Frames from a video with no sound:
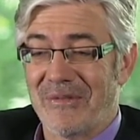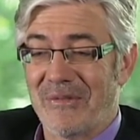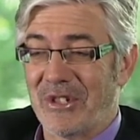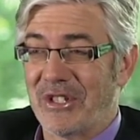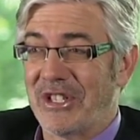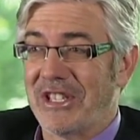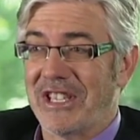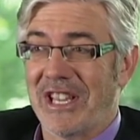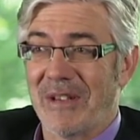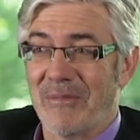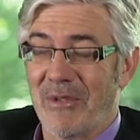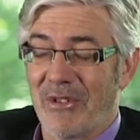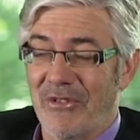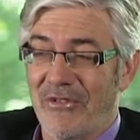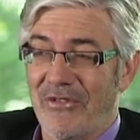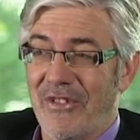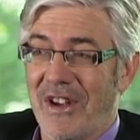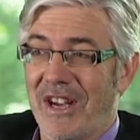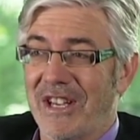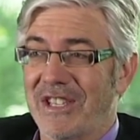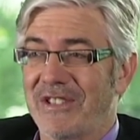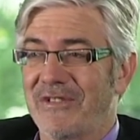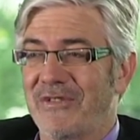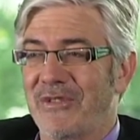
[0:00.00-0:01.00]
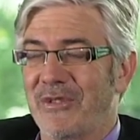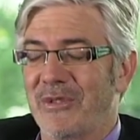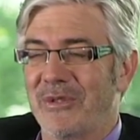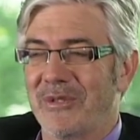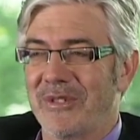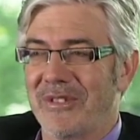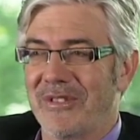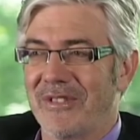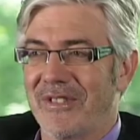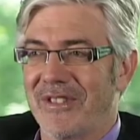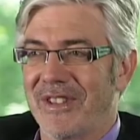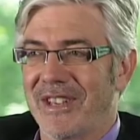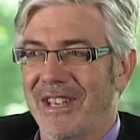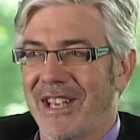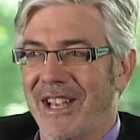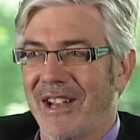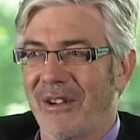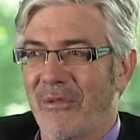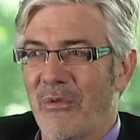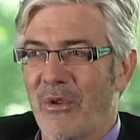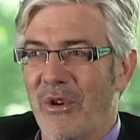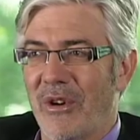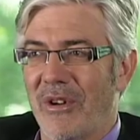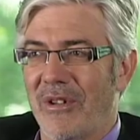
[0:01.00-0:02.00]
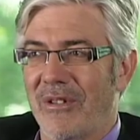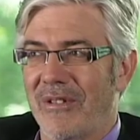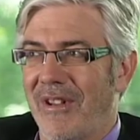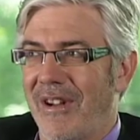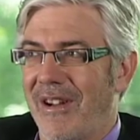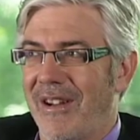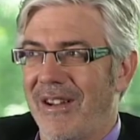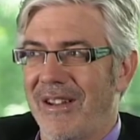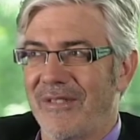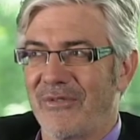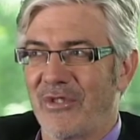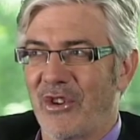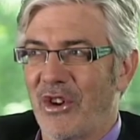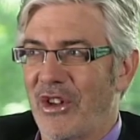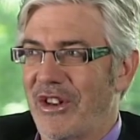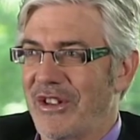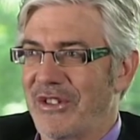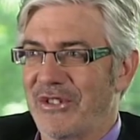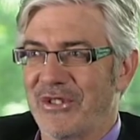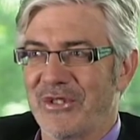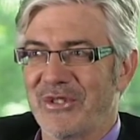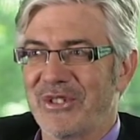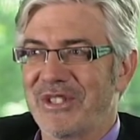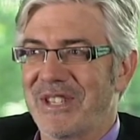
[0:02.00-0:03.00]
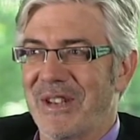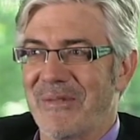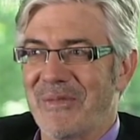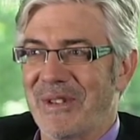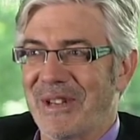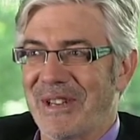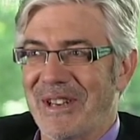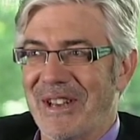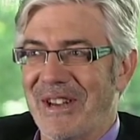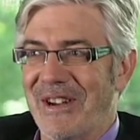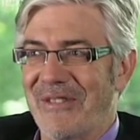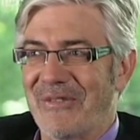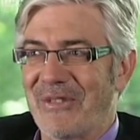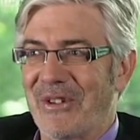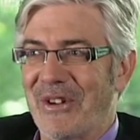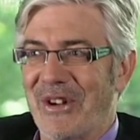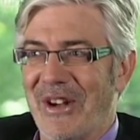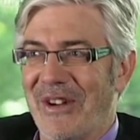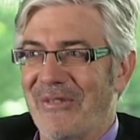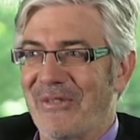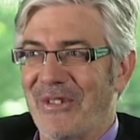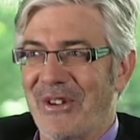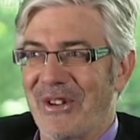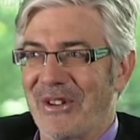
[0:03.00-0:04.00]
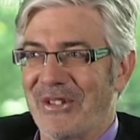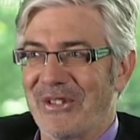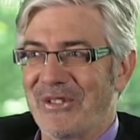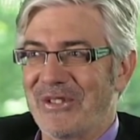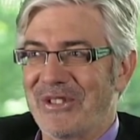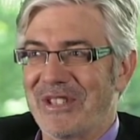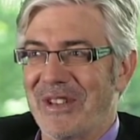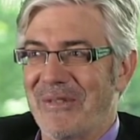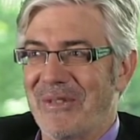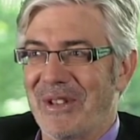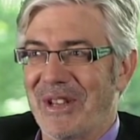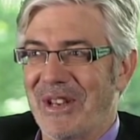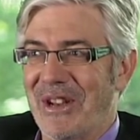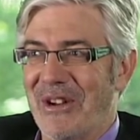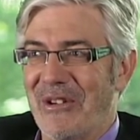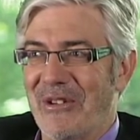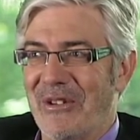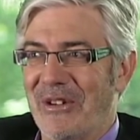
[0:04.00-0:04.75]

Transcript: watching them on Fast Forward and thinking, well, I've got to do something now. I've, I've got to do something now.